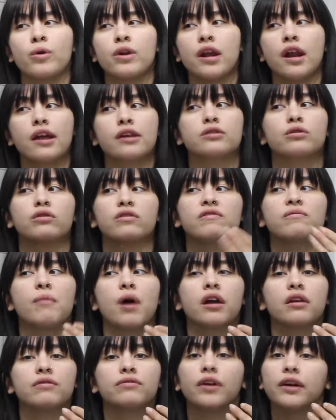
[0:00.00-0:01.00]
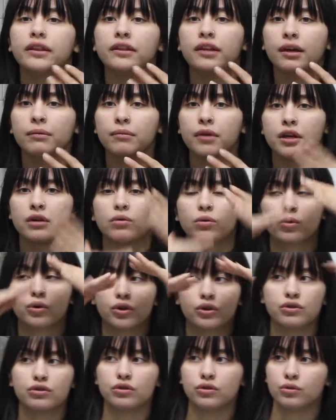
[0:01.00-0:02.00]
and I sort of modified them in
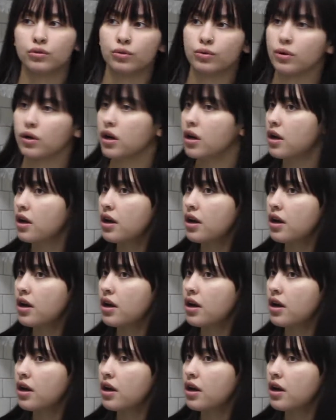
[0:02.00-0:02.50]
order to